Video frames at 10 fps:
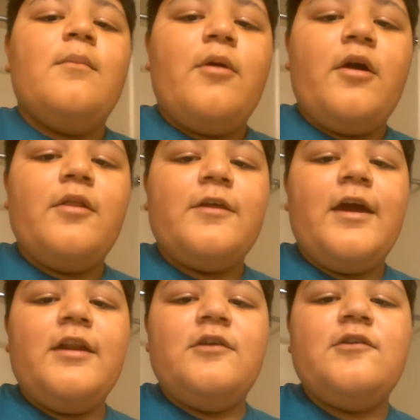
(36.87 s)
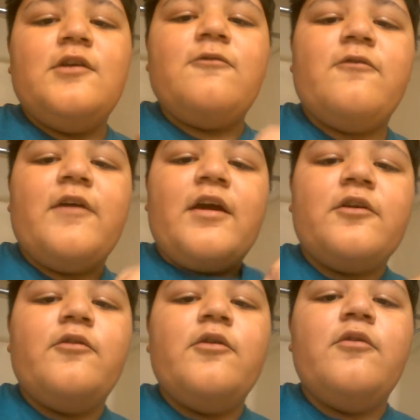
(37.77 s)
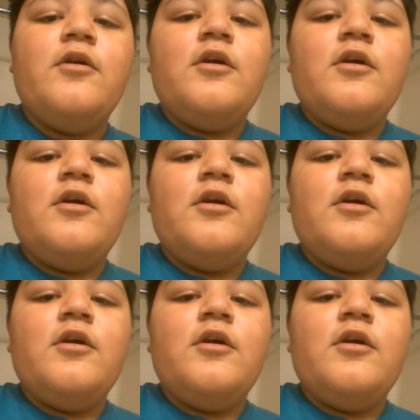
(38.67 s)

part of the Eddie G fan crew.